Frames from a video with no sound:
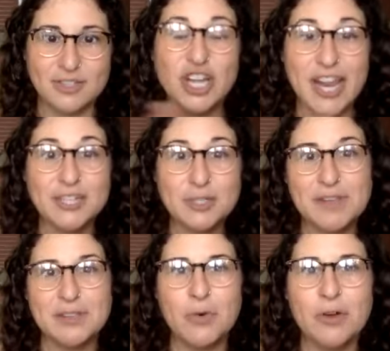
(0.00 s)
change
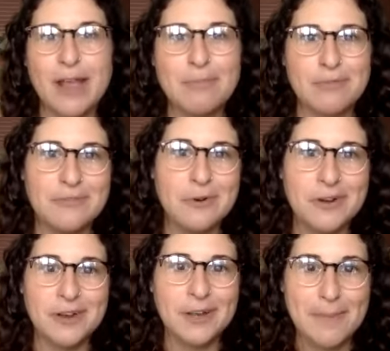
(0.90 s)
being the one right
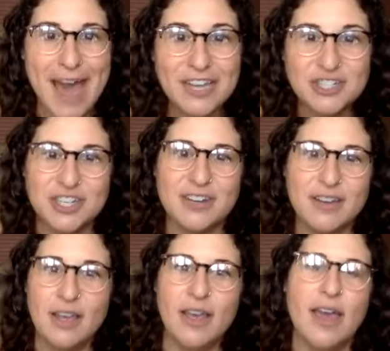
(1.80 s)
before compassion
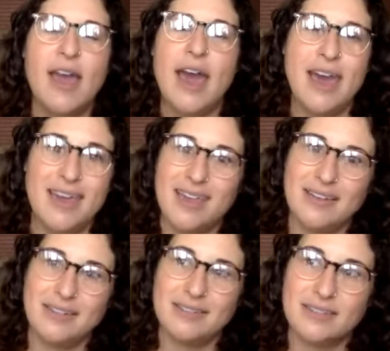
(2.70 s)

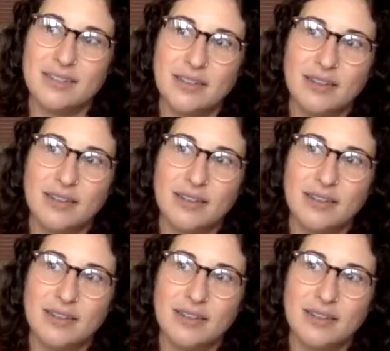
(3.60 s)
and